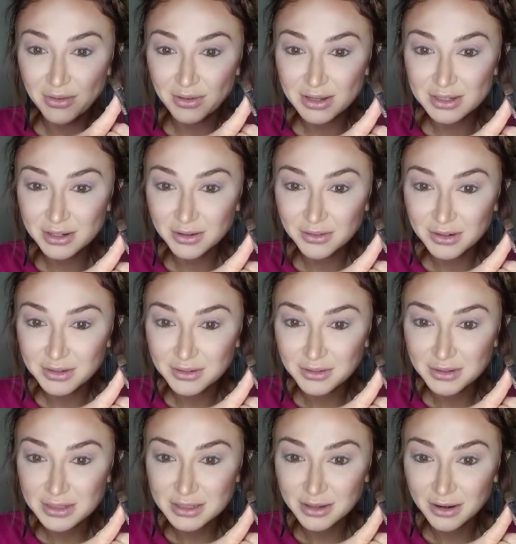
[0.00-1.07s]
This
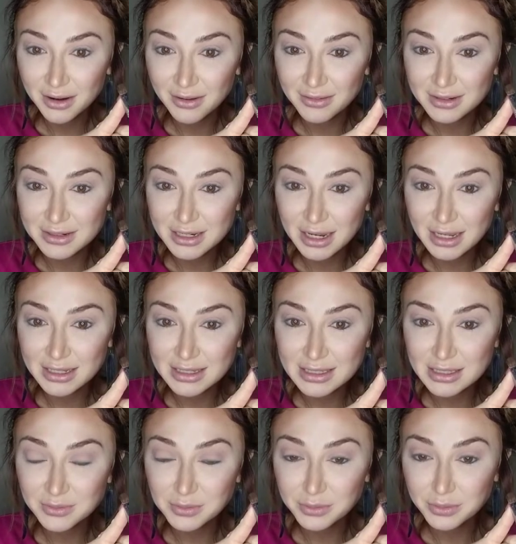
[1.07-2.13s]
girlfriend, so I don't have a
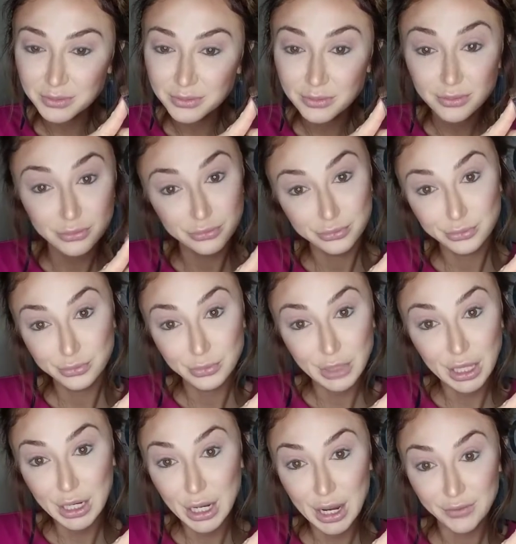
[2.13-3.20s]
chance.
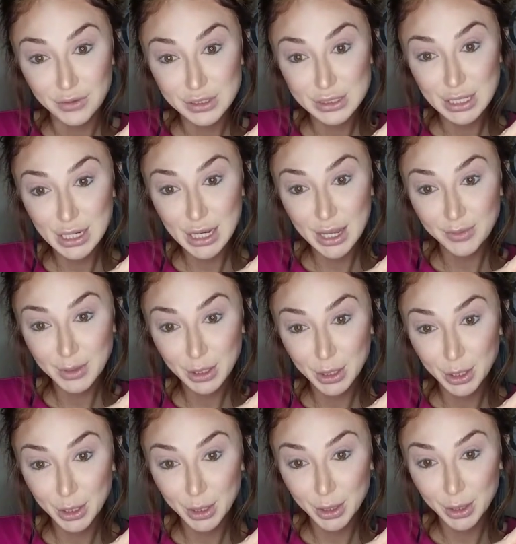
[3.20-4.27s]
Never say never,
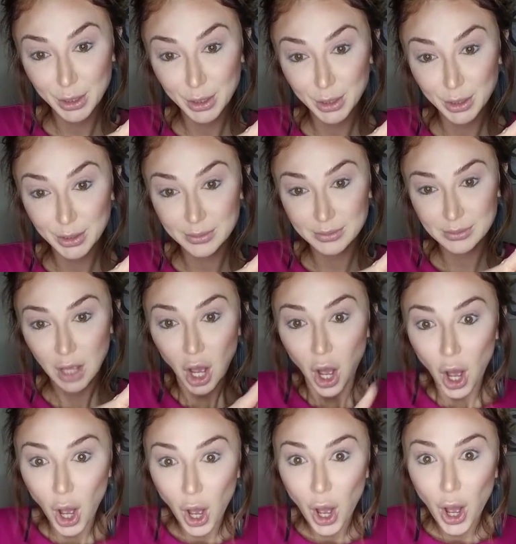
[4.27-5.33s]
girl.
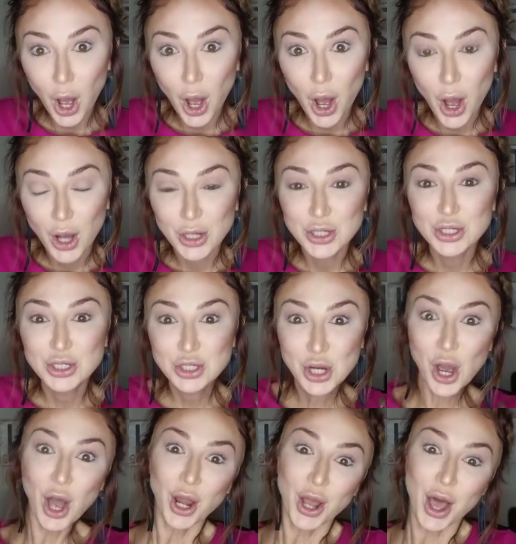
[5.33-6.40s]

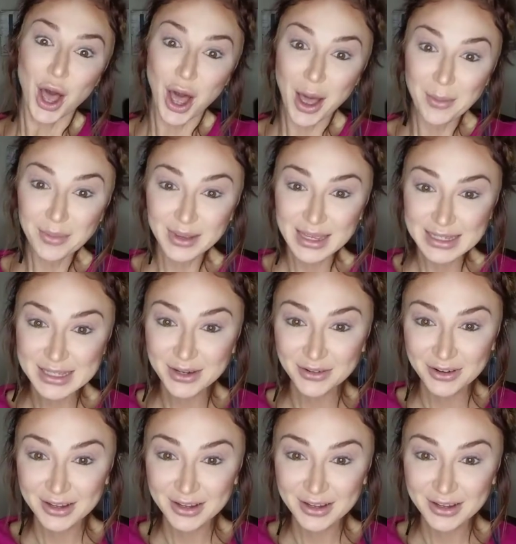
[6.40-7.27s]
Shut up. Is it